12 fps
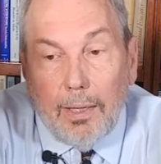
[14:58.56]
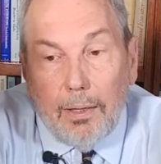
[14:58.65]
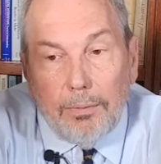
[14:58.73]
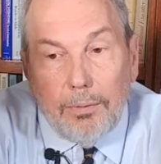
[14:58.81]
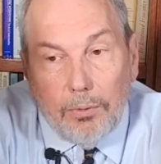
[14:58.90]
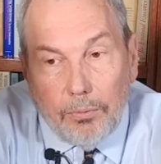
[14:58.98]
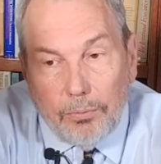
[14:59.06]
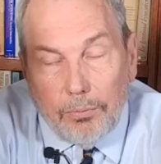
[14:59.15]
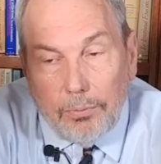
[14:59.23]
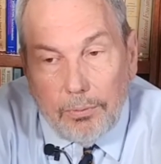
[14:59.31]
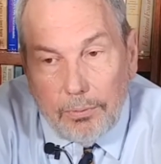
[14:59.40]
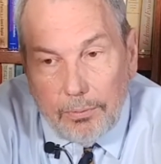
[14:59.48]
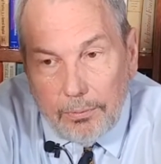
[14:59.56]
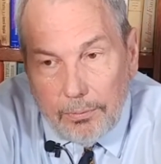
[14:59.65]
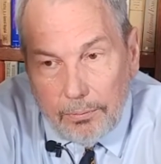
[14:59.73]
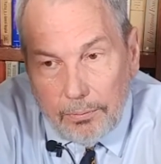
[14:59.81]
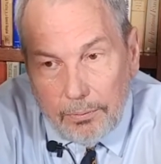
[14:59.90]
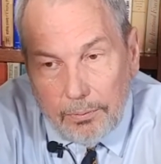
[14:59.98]
Now,
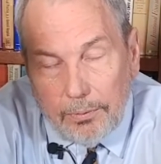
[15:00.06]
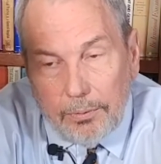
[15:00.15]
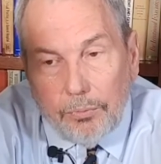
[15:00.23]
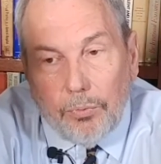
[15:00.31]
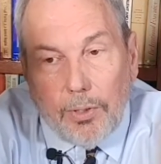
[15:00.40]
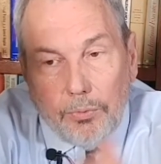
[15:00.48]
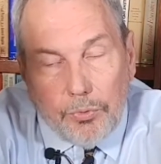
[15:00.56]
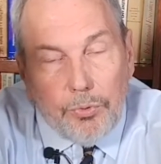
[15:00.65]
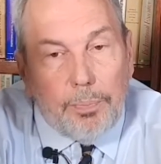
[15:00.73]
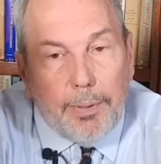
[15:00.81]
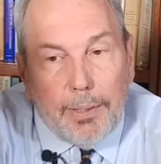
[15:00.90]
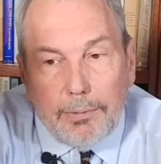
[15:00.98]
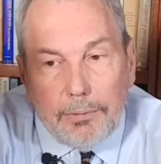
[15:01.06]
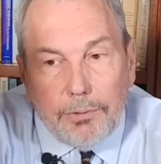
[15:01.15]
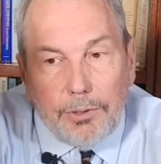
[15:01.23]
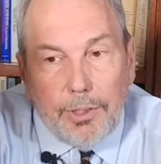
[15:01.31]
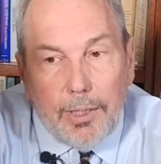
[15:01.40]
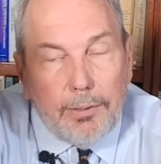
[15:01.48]
in retrospect,
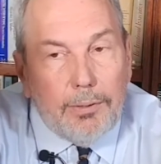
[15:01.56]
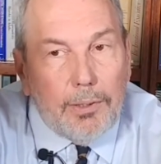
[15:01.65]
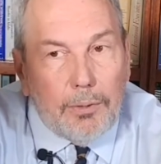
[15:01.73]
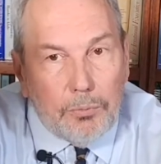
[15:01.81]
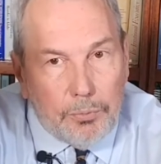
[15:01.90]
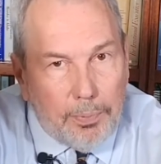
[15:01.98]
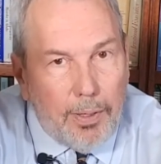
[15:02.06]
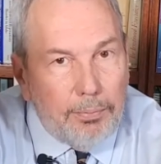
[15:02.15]
she and I think it was